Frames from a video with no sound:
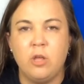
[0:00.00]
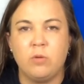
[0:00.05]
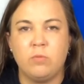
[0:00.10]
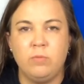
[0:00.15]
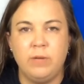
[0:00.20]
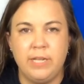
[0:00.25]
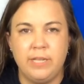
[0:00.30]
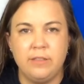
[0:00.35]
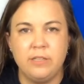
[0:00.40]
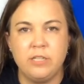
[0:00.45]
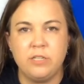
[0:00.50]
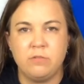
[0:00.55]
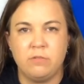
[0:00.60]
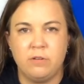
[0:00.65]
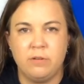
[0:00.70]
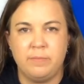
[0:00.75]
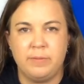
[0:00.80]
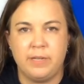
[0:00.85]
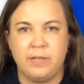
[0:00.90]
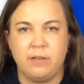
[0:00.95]
ring the
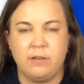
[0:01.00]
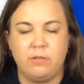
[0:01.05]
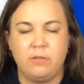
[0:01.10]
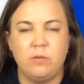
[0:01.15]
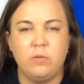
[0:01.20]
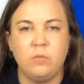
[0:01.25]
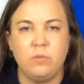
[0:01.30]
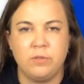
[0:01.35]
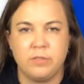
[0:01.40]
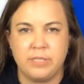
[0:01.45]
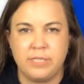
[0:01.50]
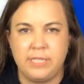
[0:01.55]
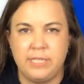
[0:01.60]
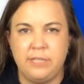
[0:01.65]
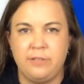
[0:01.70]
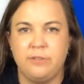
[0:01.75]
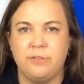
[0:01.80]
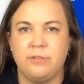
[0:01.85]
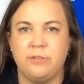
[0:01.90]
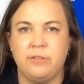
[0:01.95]
doorbell, we'll see
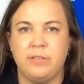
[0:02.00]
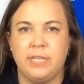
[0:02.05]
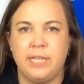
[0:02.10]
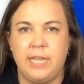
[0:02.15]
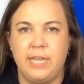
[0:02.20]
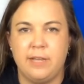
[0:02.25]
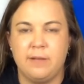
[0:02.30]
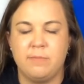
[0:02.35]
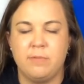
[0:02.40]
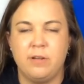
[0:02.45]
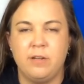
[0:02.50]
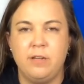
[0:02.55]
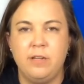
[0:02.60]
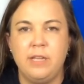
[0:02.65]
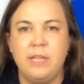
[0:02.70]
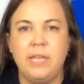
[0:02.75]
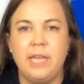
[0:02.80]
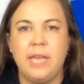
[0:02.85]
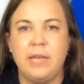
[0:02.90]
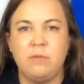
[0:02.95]
you through the camera,
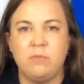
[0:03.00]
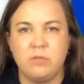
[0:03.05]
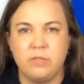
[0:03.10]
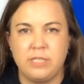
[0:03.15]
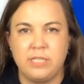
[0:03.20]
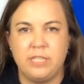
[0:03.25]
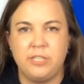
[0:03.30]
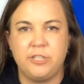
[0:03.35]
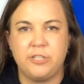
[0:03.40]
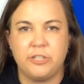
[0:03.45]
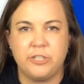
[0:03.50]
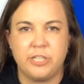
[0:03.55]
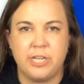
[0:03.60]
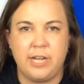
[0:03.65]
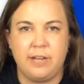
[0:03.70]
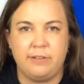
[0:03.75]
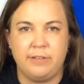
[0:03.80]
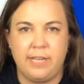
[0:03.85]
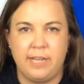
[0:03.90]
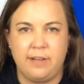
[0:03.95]
and we'll send your
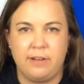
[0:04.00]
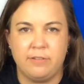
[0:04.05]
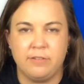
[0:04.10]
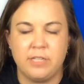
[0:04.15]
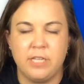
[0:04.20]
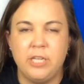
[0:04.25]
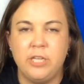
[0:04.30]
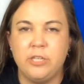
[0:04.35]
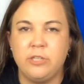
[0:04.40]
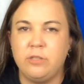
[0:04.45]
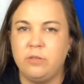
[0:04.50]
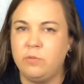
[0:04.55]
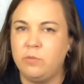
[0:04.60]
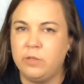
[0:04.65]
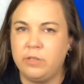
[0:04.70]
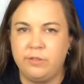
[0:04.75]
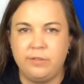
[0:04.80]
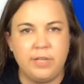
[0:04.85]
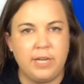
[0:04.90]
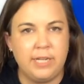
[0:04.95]
child out. You
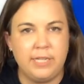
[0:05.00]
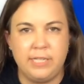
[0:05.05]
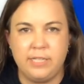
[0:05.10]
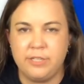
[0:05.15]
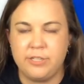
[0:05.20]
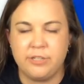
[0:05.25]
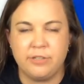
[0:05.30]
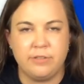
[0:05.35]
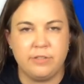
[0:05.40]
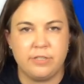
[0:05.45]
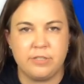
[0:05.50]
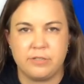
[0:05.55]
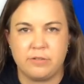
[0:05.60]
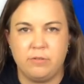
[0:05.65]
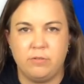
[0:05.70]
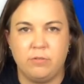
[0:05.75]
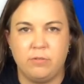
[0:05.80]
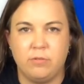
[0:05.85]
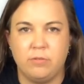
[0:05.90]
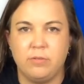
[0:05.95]
will not enter the
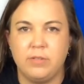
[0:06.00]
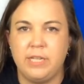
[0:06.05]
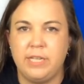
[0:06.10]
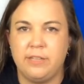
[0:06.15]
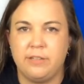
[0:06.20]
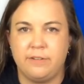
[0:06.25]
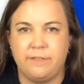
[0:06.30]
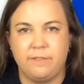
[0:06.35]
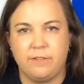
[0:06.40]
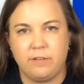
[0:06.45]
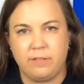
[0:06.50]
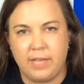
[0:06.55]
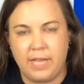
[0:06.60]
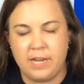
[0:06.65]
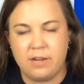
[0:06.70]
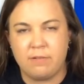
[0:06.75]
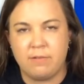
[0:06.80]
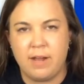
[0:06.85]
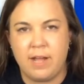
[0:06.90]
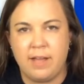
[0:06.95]
school either for
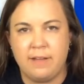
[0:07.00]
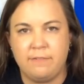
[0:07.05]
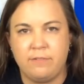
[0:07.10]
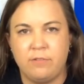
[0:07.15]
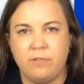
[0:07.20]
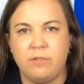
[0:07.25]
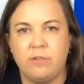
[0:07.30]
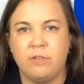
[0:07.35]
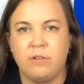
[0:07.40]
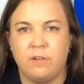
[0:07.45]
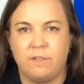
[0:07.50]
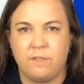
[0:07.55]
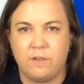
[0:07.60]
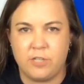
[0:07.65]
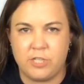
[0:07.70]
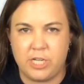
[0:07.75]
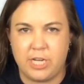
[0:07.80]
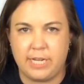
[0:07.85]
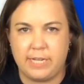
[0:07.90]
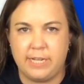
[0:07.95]
late arrival or for
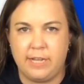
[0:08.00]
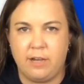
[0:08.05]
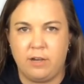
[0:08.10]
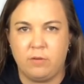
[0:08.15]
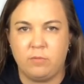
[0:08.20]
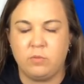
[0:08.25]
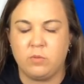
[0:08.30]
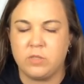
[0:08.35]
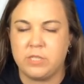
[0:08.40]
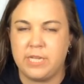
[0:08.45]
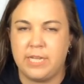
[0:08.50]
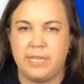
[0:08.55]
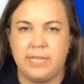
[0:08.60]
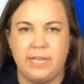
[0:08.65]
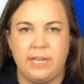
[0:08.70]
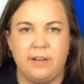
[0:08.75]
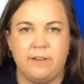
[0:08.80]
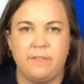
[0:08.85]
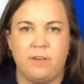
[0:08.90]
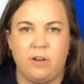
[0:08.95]
checkout. We'll take
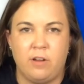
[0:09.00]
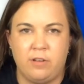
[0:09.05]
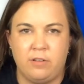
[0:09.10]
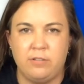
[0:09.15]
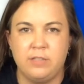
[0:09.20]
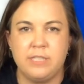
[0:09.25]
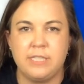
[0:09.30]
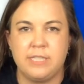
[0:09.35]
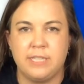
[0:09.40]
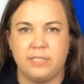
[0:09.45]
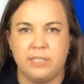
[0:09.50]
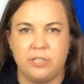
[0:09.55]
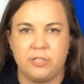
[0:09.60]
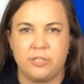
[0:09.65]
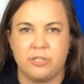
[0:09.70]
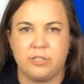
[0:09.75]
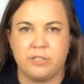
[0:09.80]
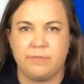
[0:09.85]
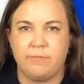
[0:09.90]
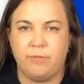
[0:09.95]
care of all
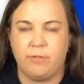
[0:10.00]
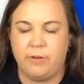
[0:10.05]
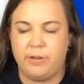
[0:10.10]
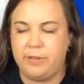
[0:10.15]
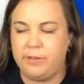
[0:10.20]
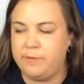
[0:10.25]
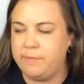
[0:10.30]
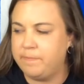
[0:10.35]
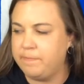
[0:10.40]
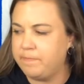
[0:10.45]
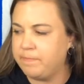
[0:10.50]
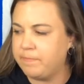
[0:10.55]
signatures for you.